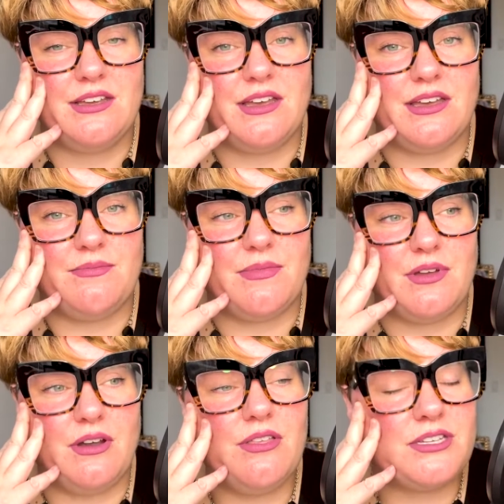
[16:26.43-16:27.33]

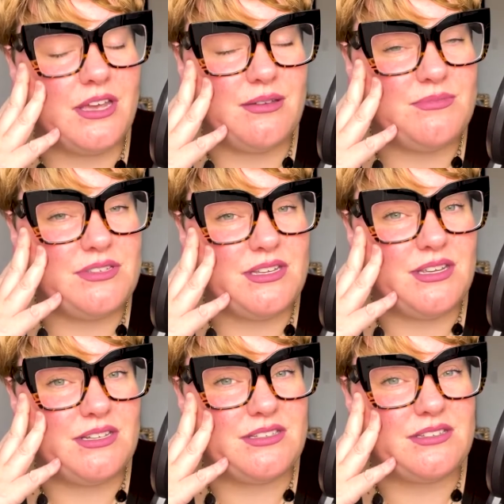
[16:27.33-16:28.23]
a lot of times
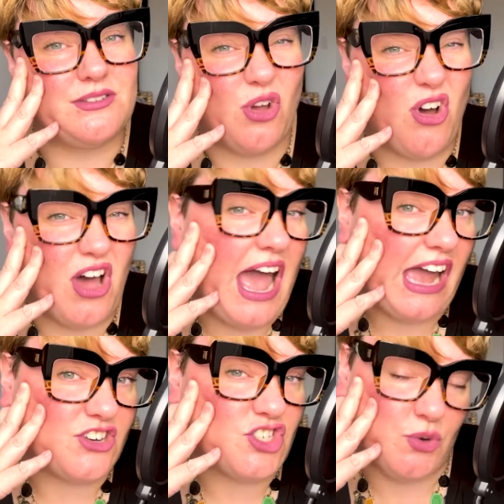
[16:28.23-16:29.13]
it's not
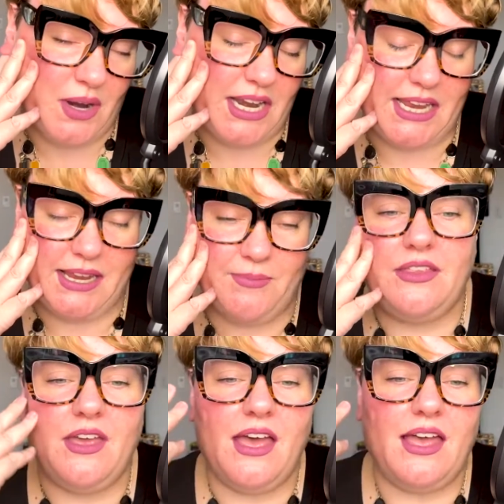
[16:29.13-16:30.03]
actually.
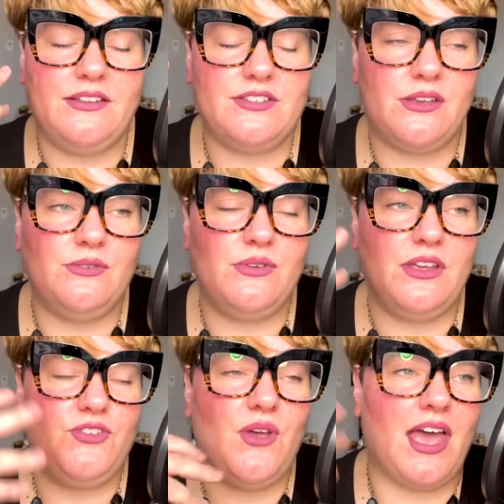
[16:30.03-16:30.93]
And so
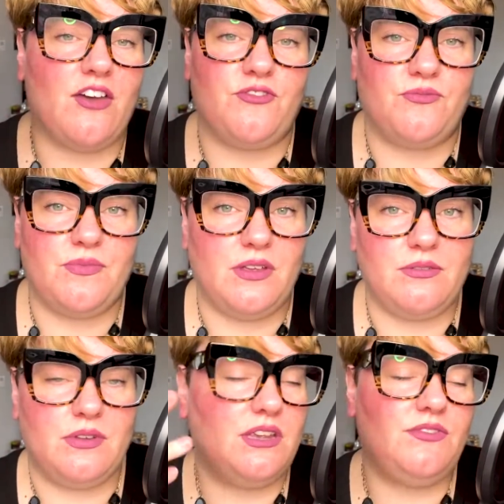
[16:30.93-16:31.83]
if you have,
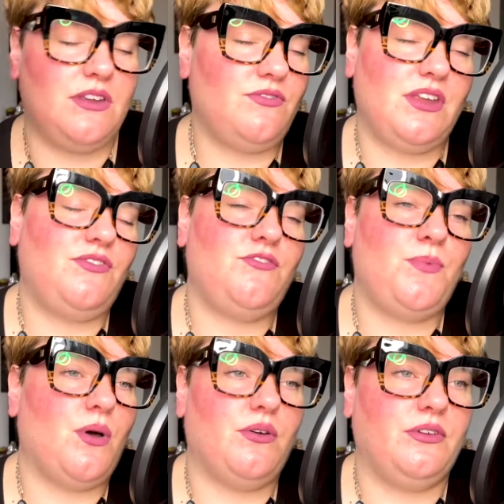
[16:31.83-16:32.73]
even if you've
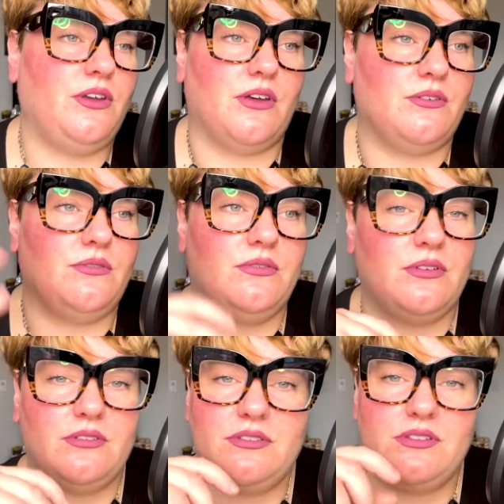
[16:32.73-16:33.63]
put on, you know,
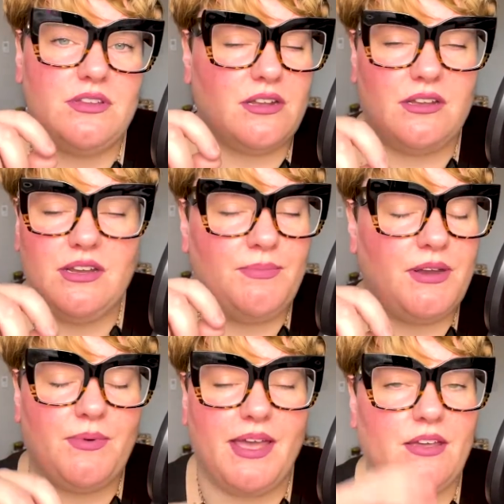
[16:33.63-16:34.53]
a little bit
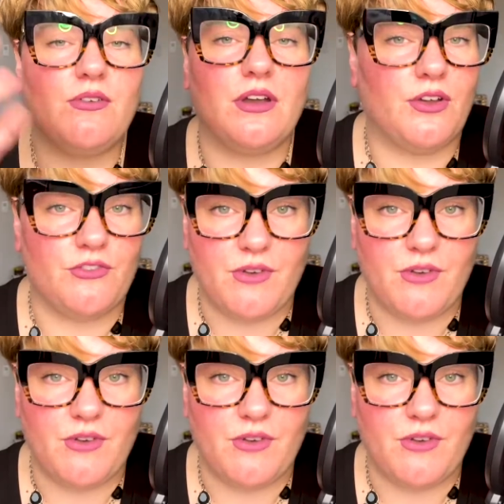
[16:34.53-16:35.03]
of weight or a lot of